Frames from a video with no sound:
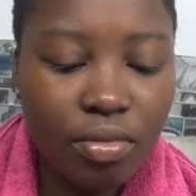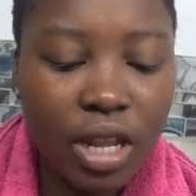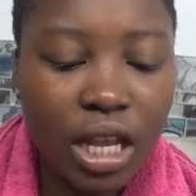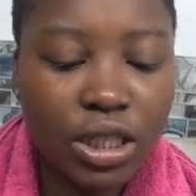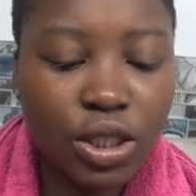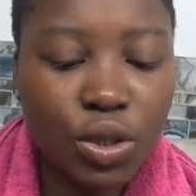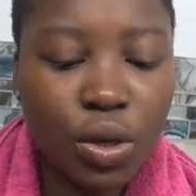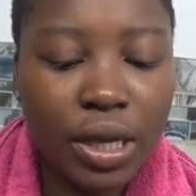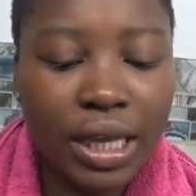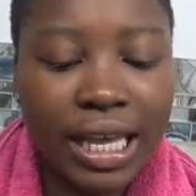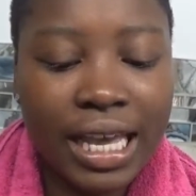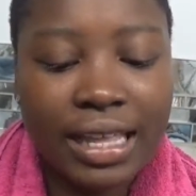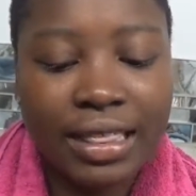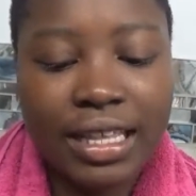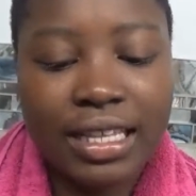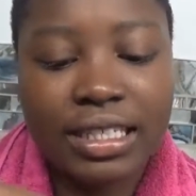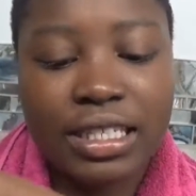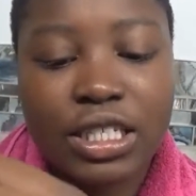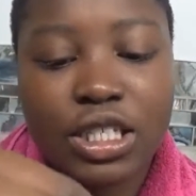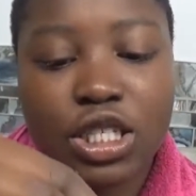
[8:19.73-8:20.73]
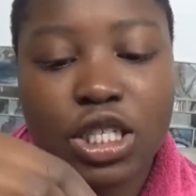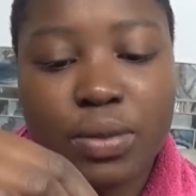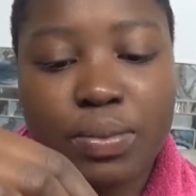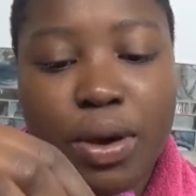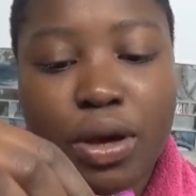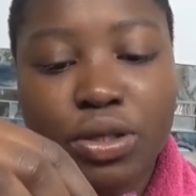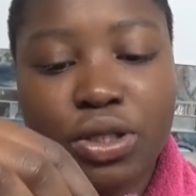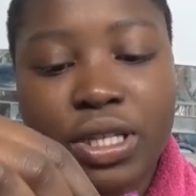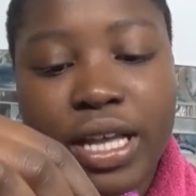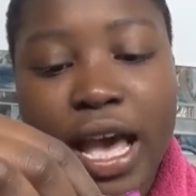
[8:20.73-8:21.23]
So again, this is
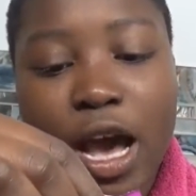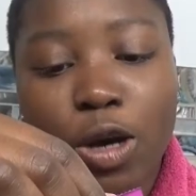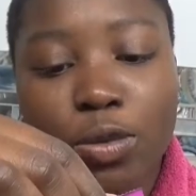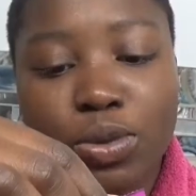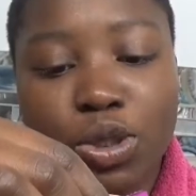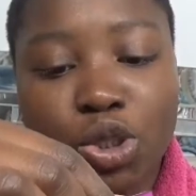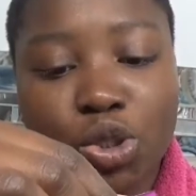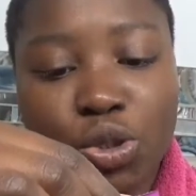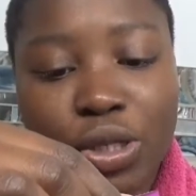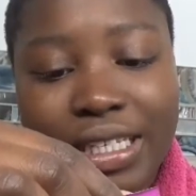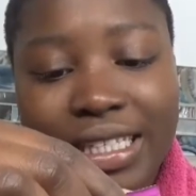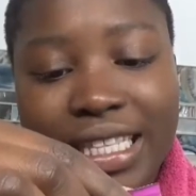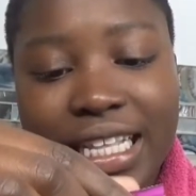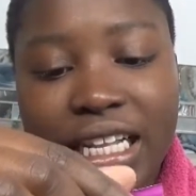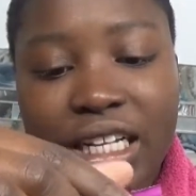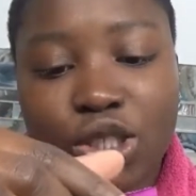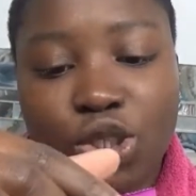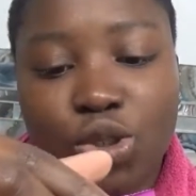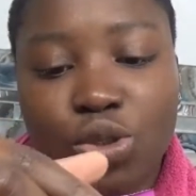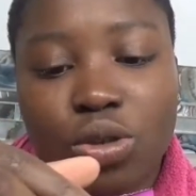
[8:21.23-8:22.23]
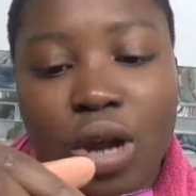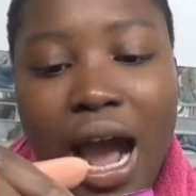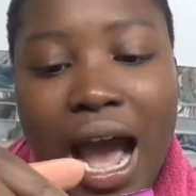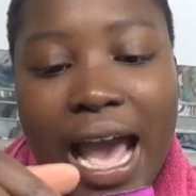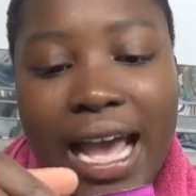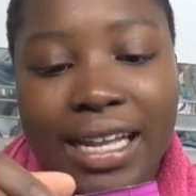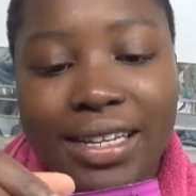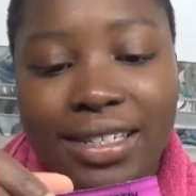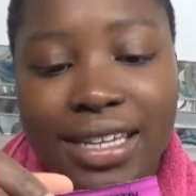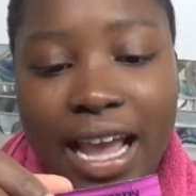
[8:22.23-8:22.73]
supposed to help strengthen
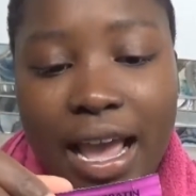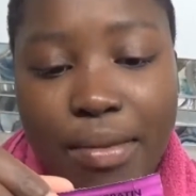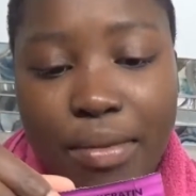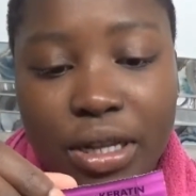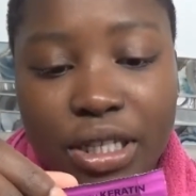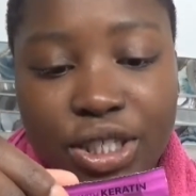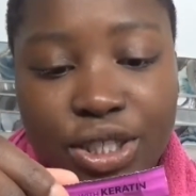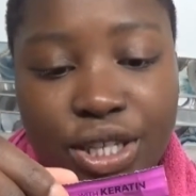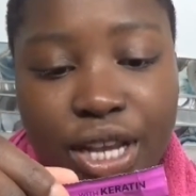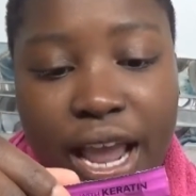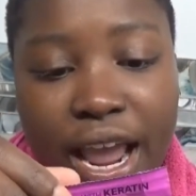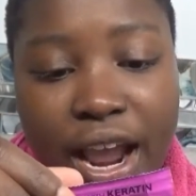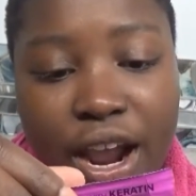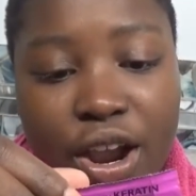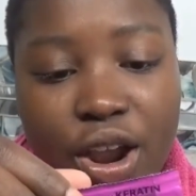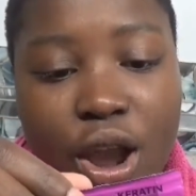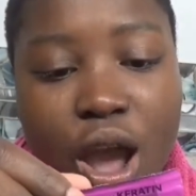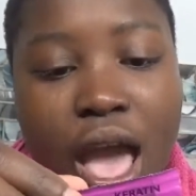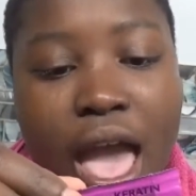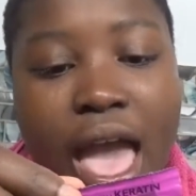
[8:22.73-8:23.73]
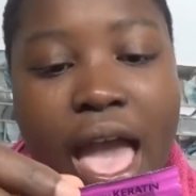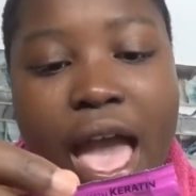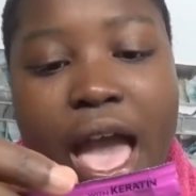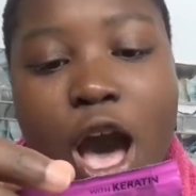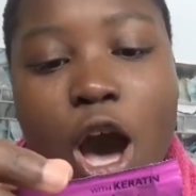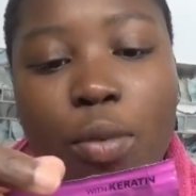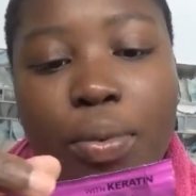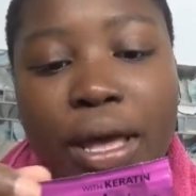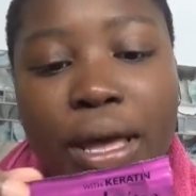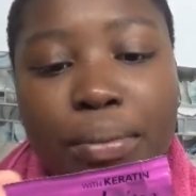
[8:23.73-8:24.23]
dry, damaged hair,
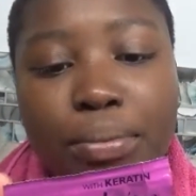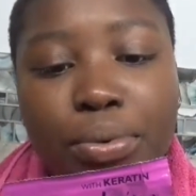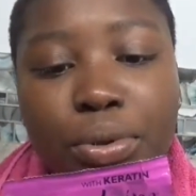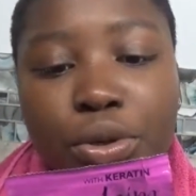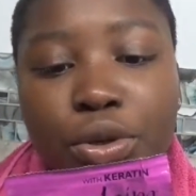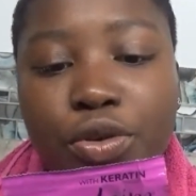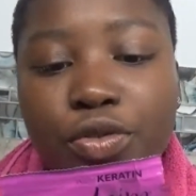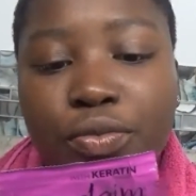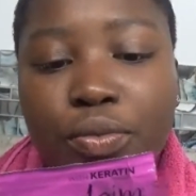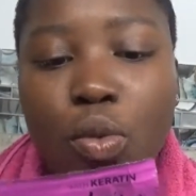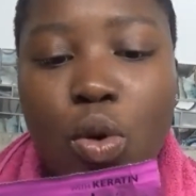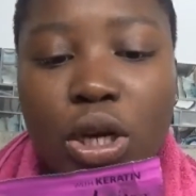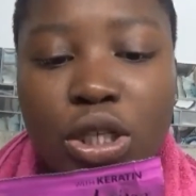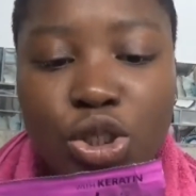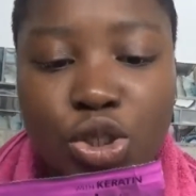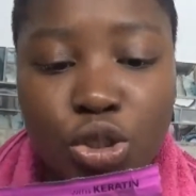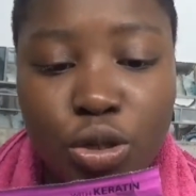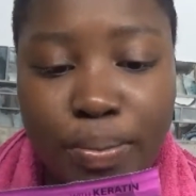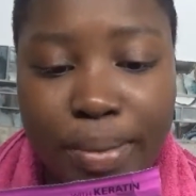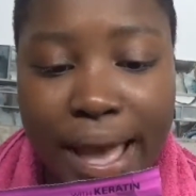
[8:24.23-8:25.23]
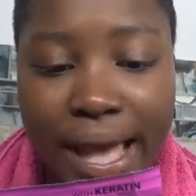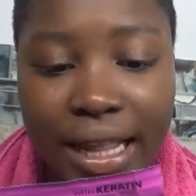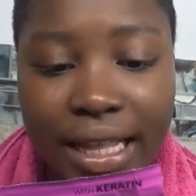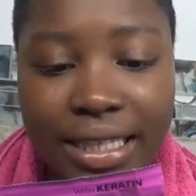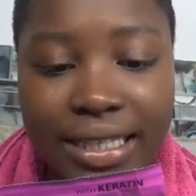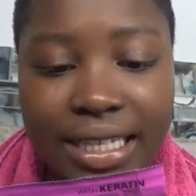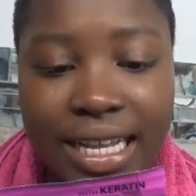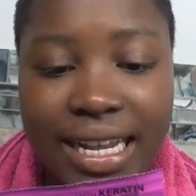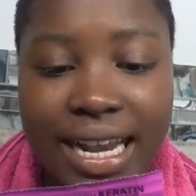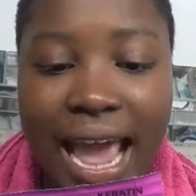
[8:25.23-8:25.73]
help improve moisture
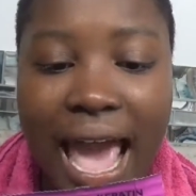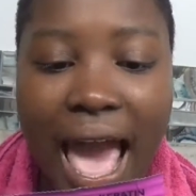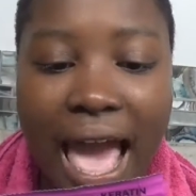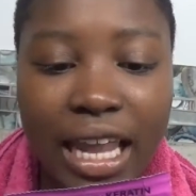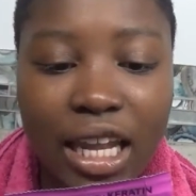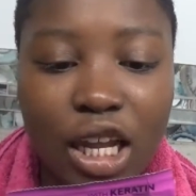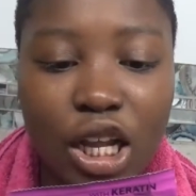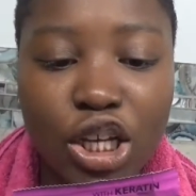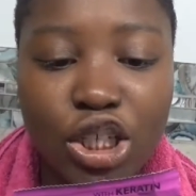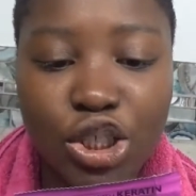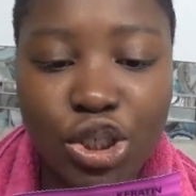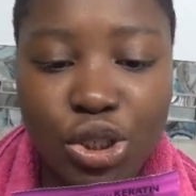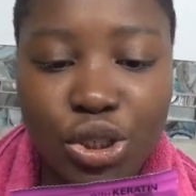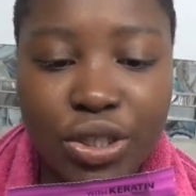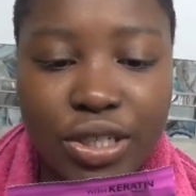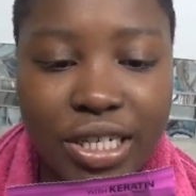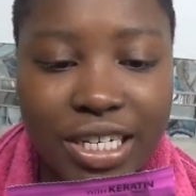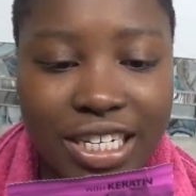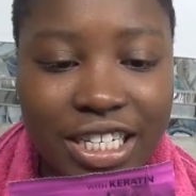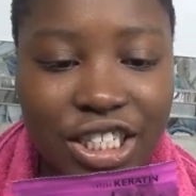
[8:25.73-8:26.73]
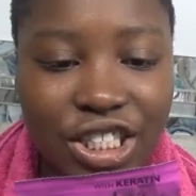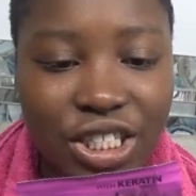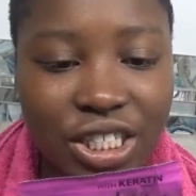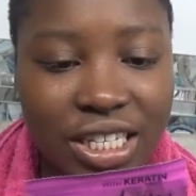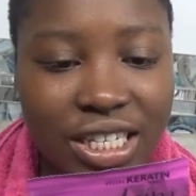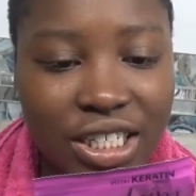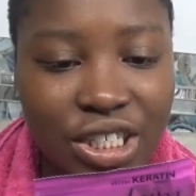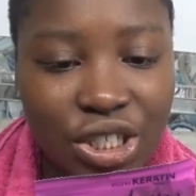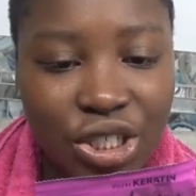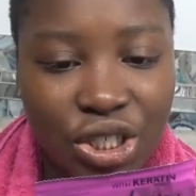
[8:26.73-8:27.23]
balance, and add
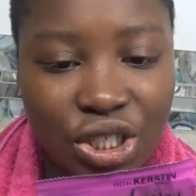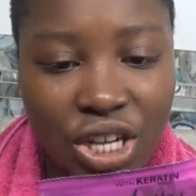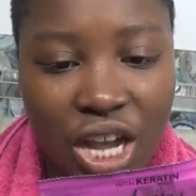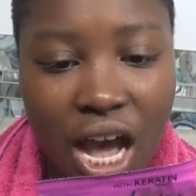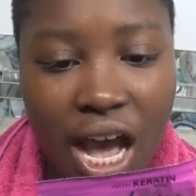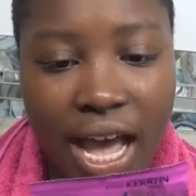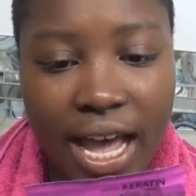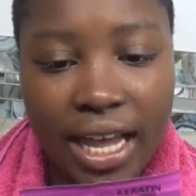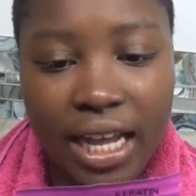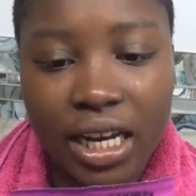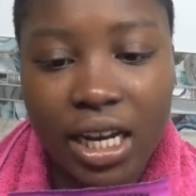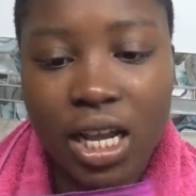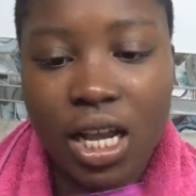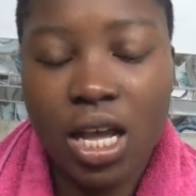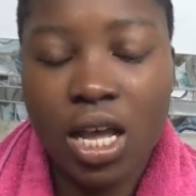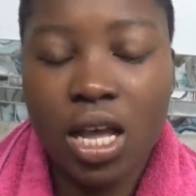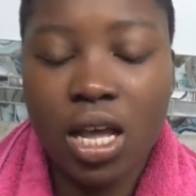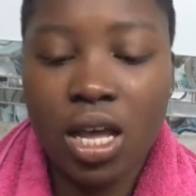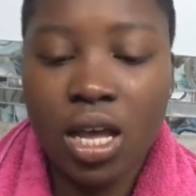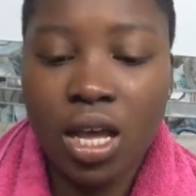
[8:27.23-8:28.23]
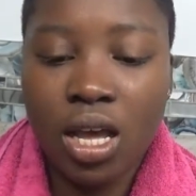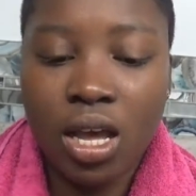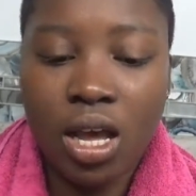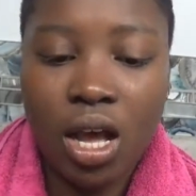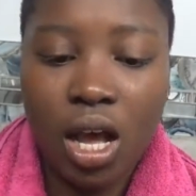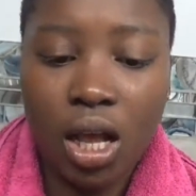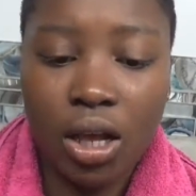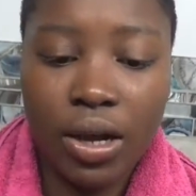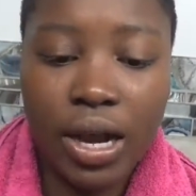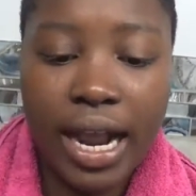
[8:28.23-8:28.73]
luxurious shine.
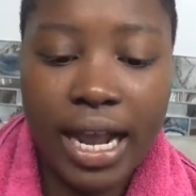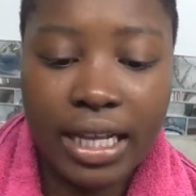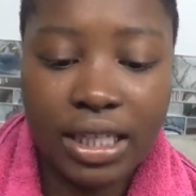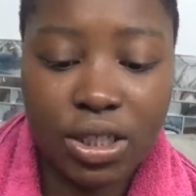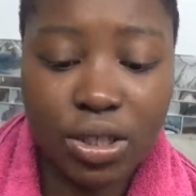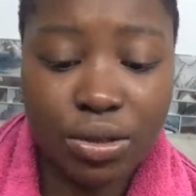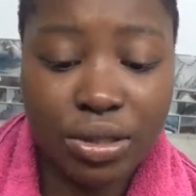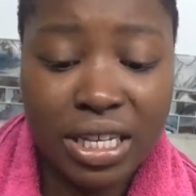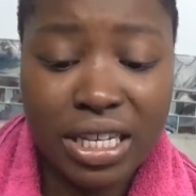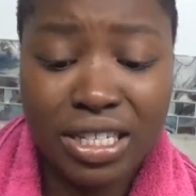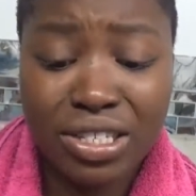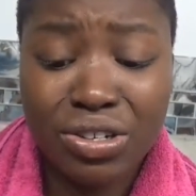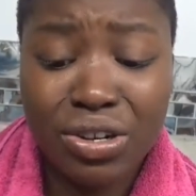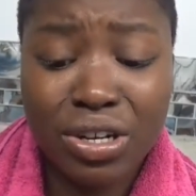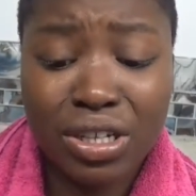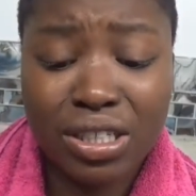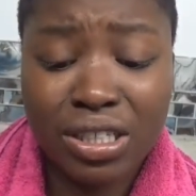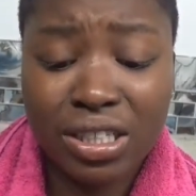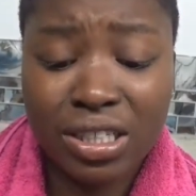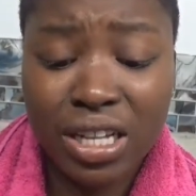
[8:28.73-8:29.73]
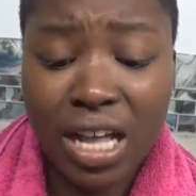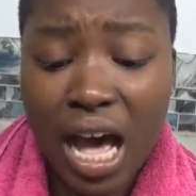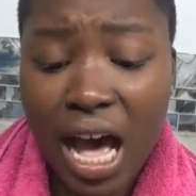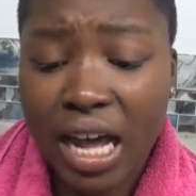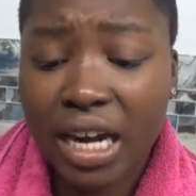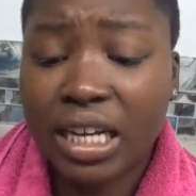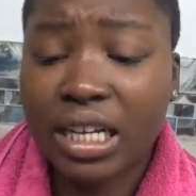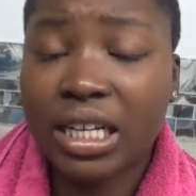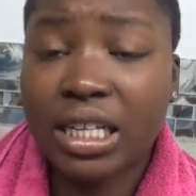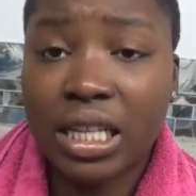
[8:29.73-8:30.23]
Alright, so these are a
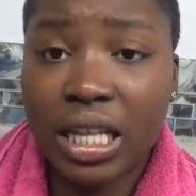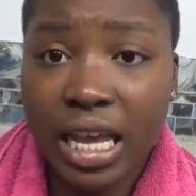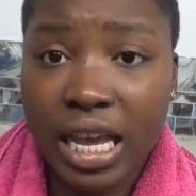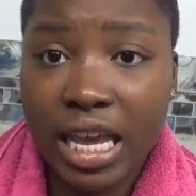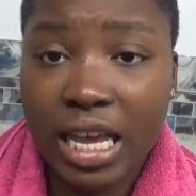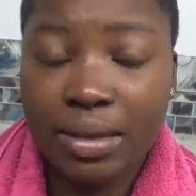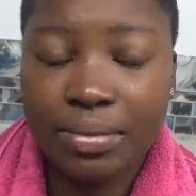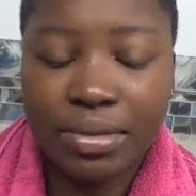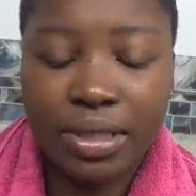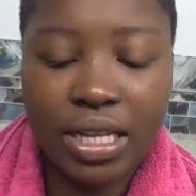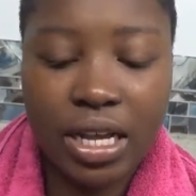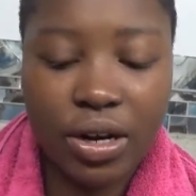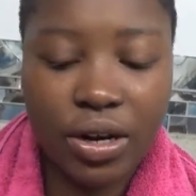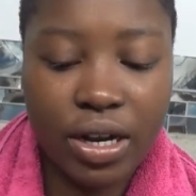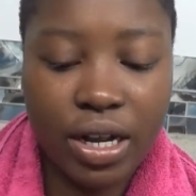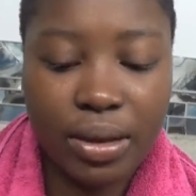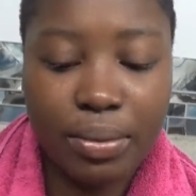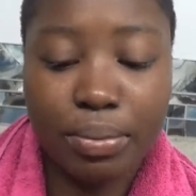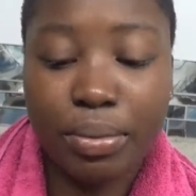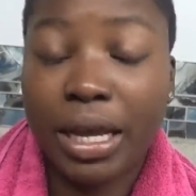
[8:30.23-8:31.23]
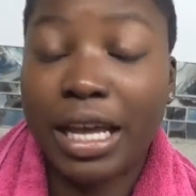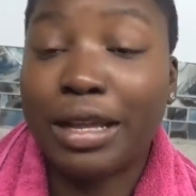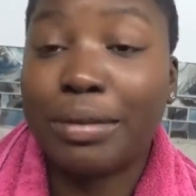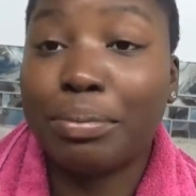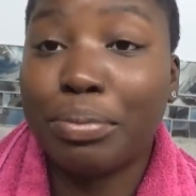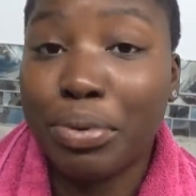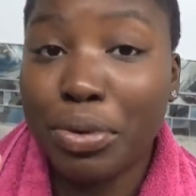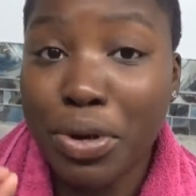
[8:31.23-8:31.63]
lot of claims that are in